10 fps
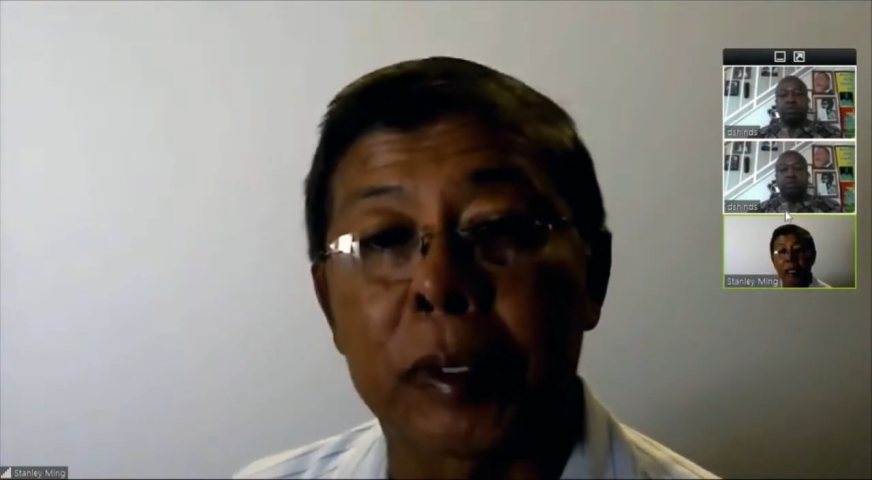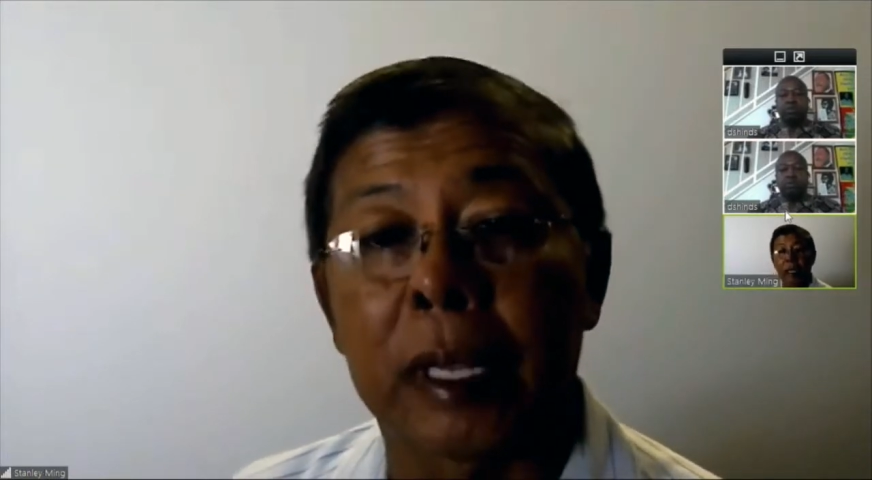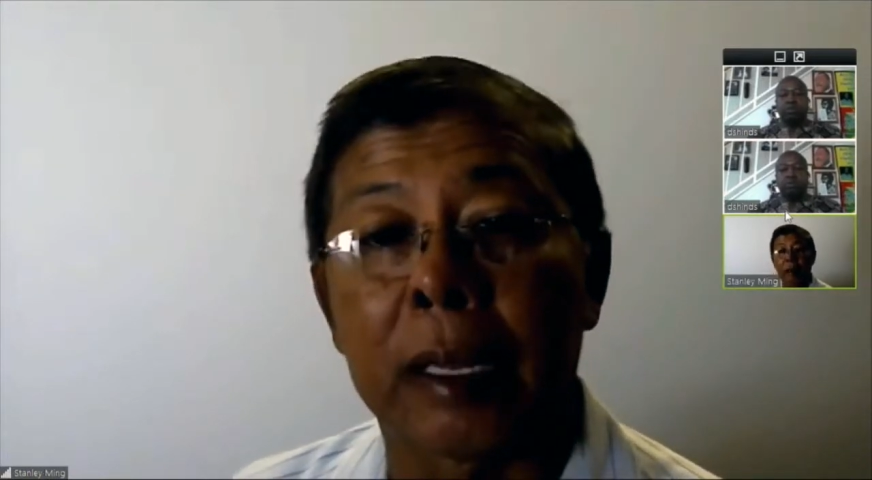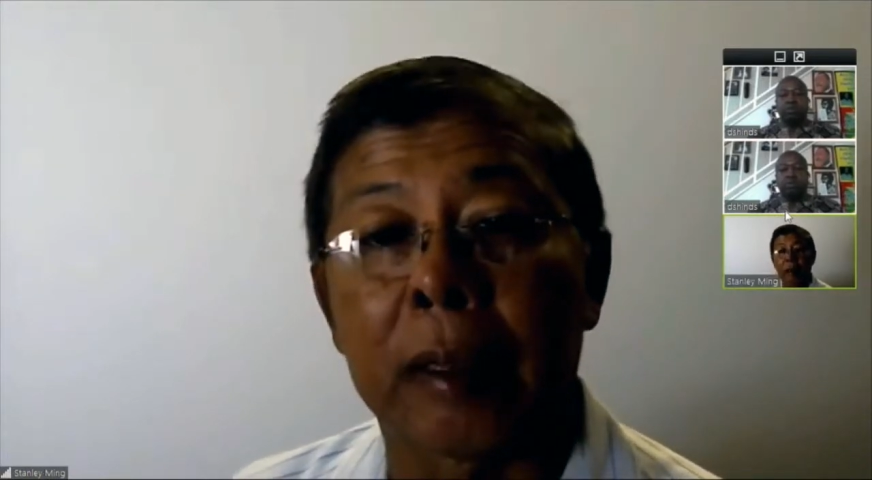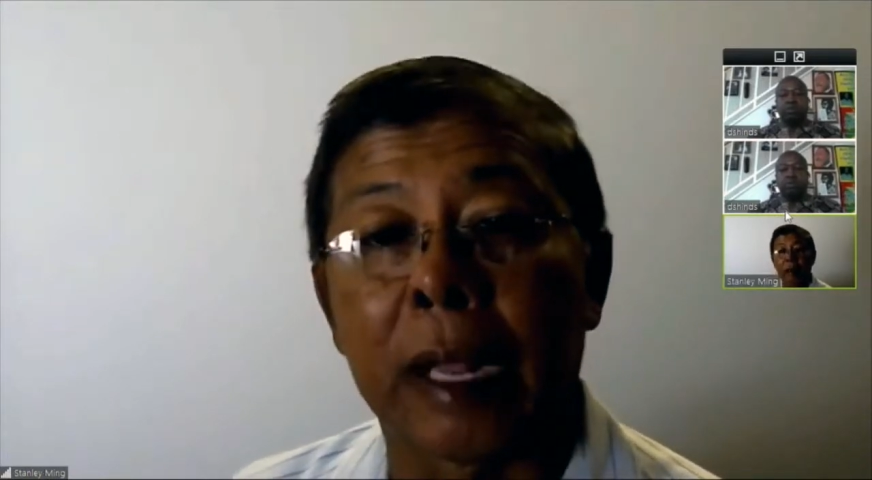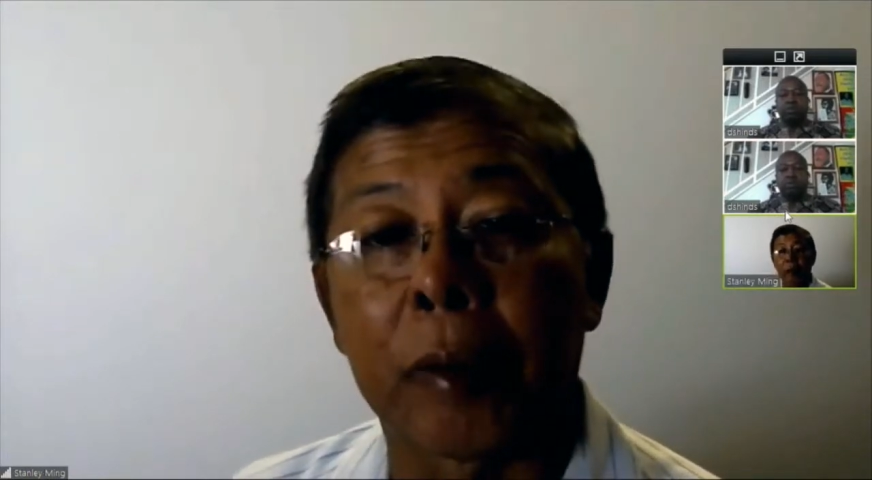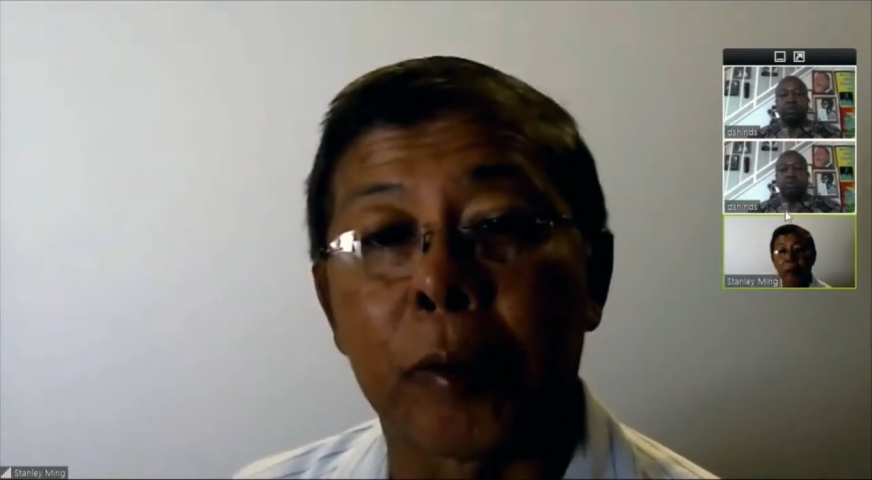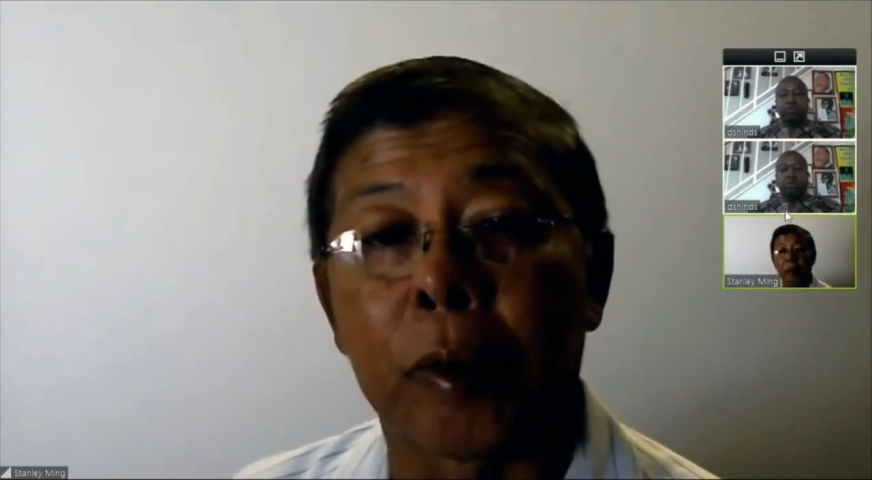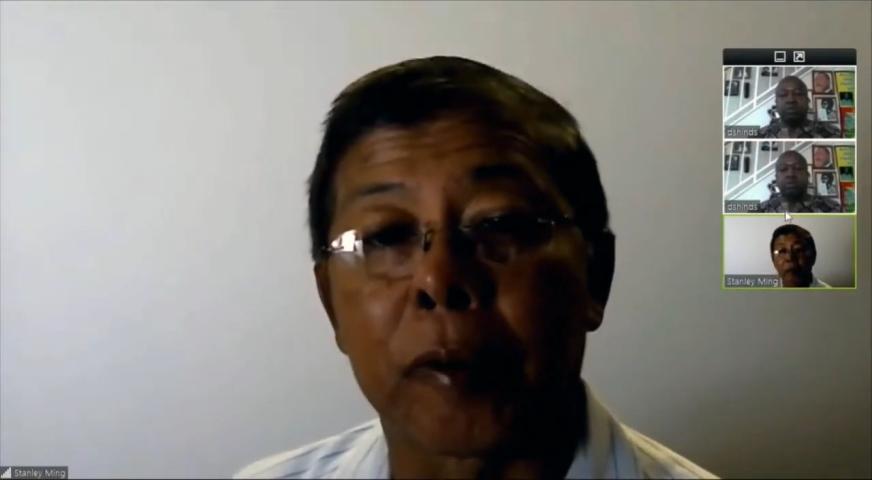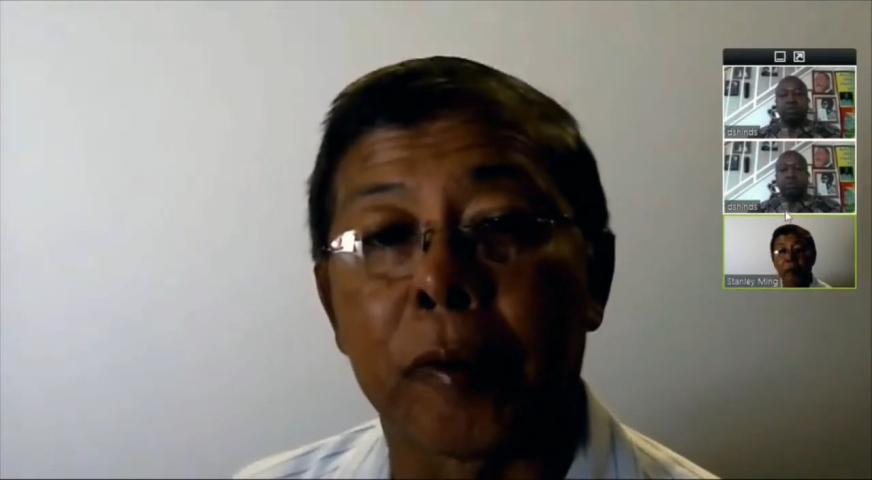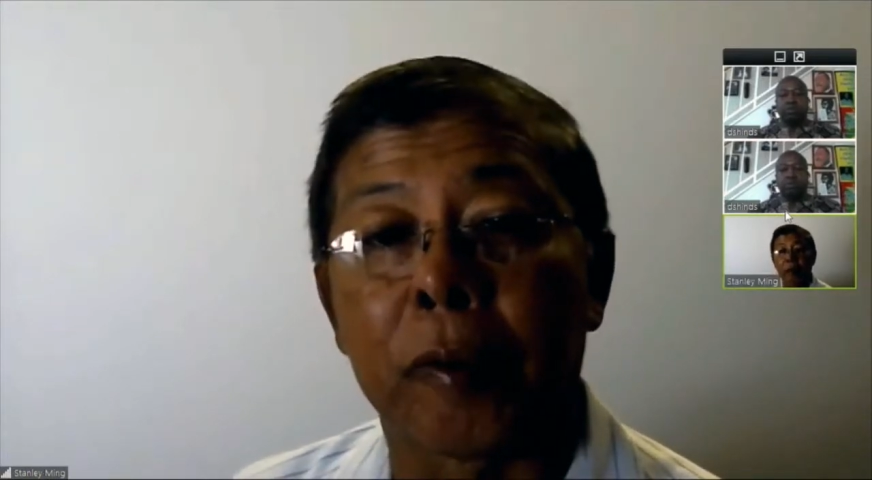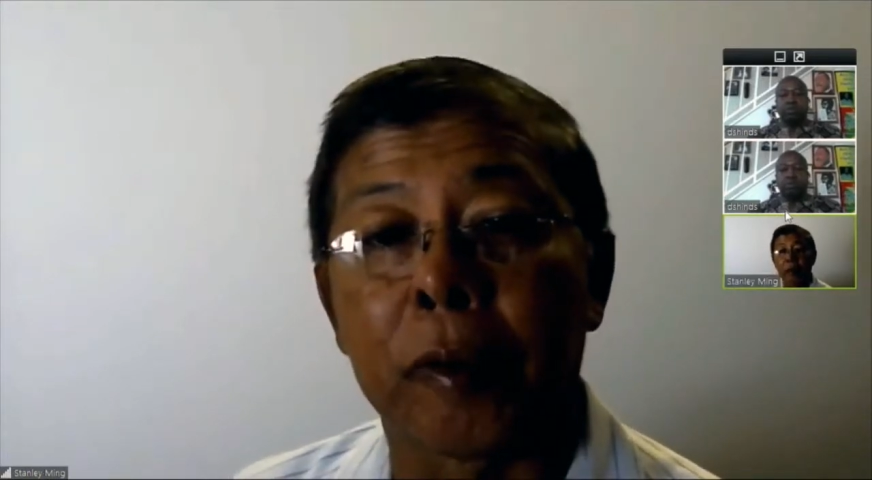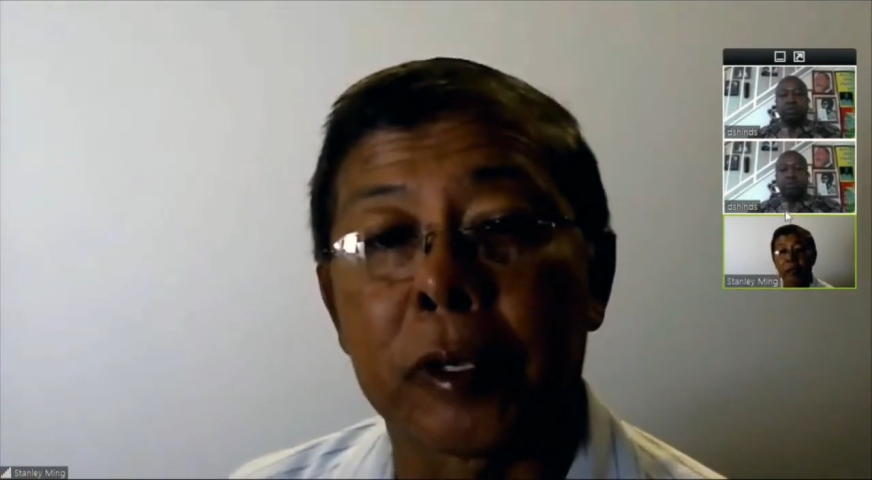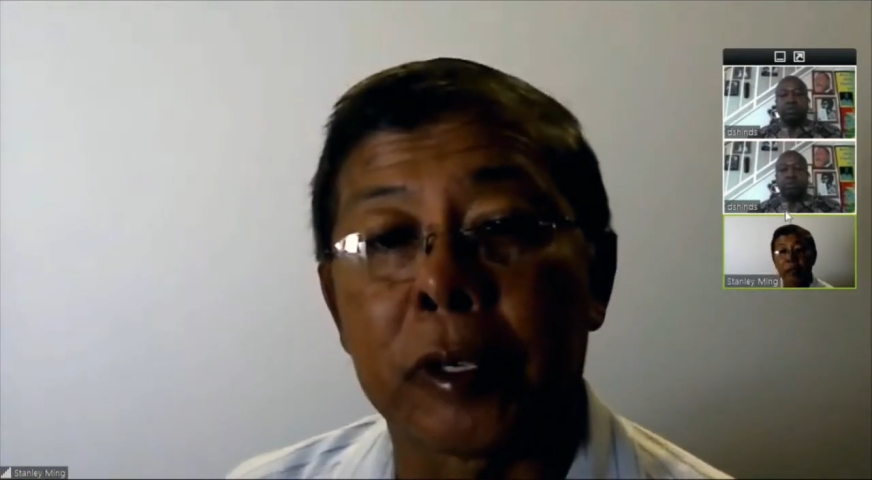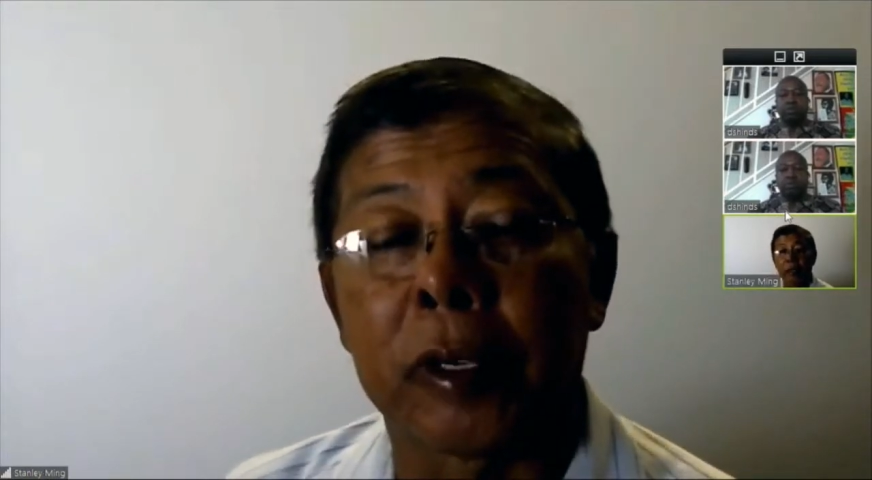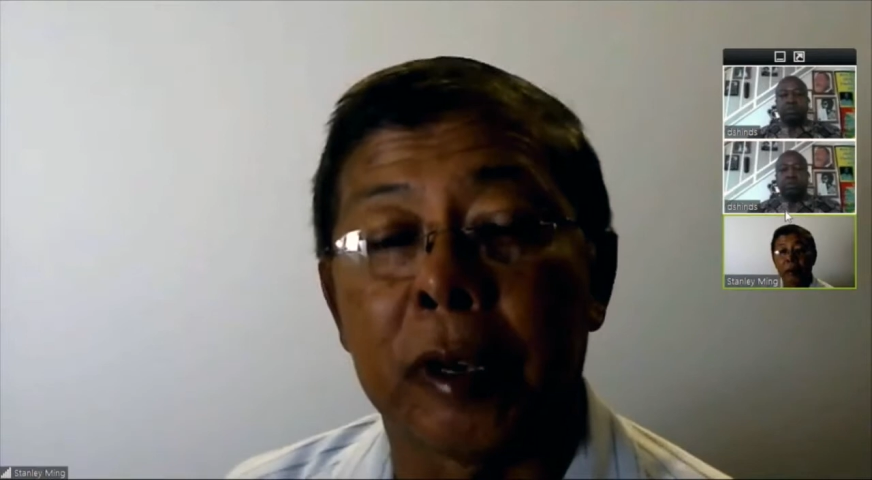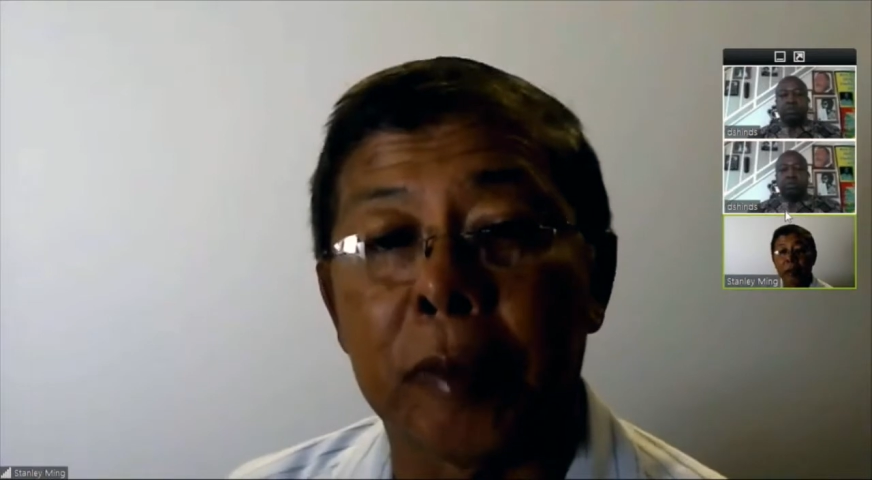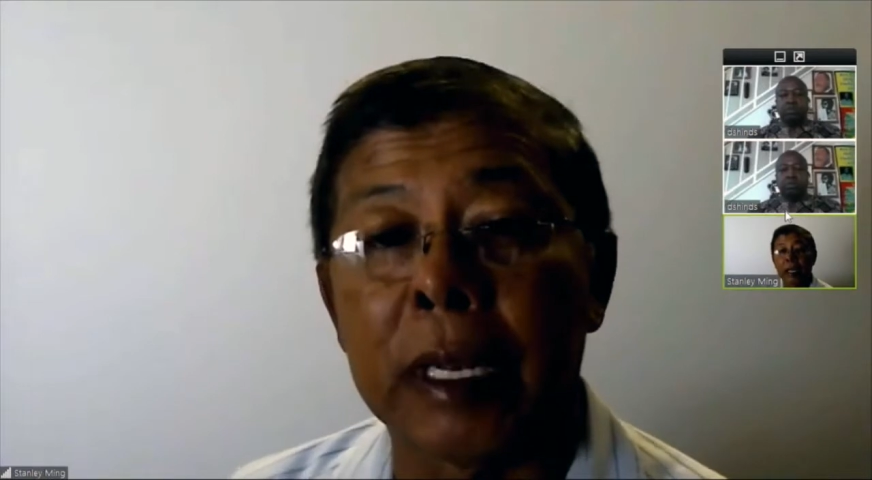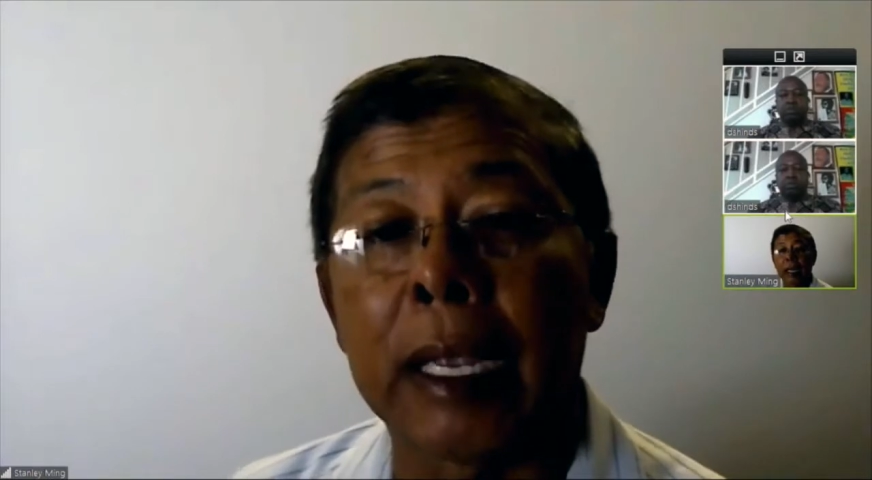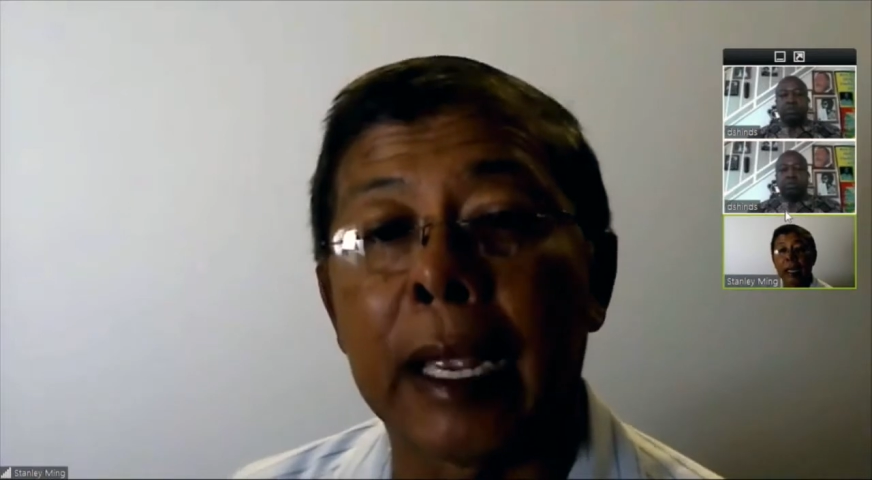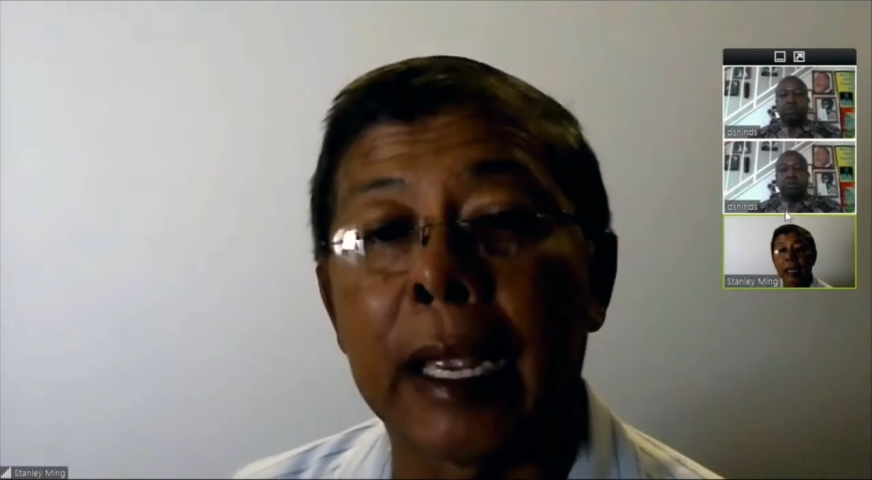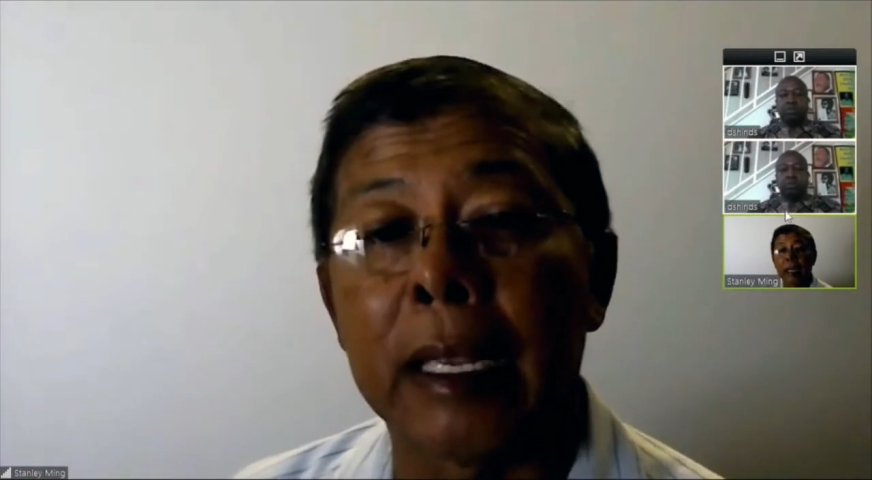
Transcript: of that workforce should have been Guyanese.